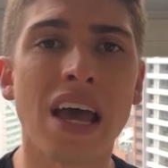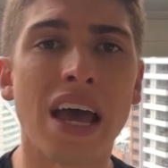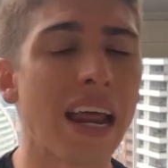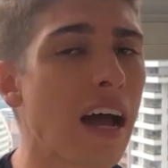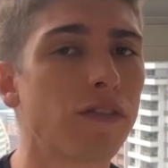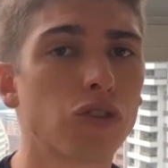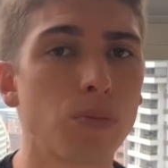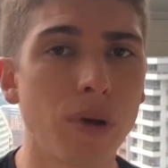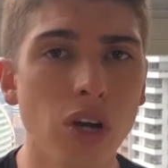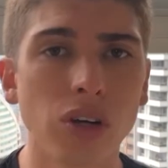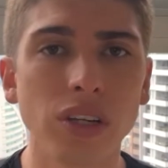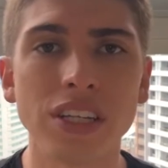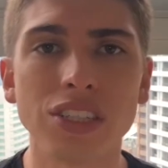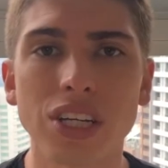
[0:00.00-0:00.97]
and after
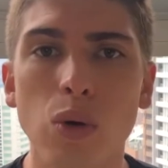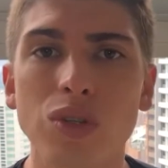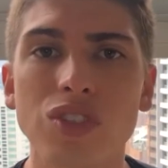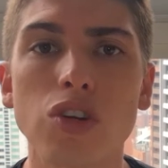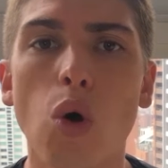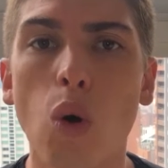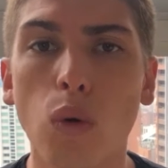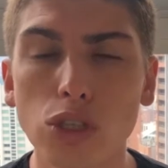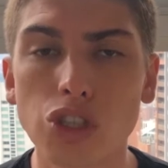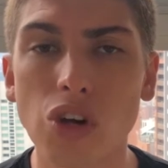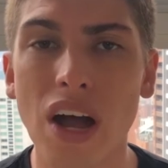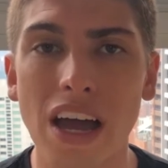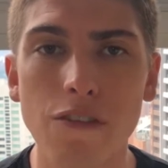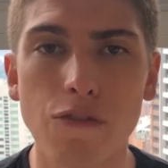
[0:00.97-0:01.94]
Merrill Lynch, I was an
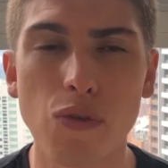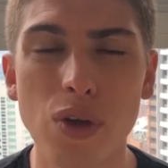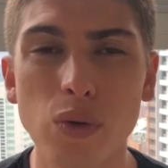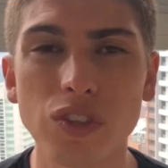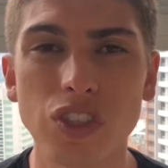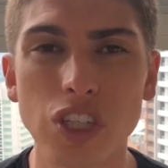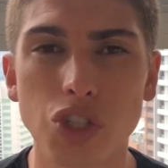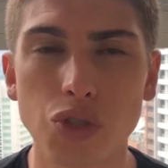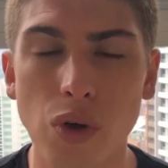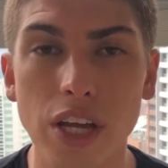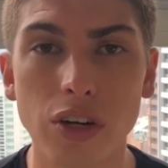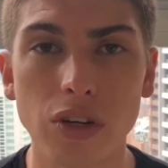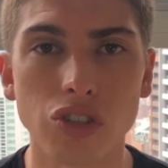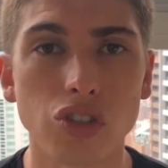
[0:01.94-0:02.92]
ultra high frequency trader.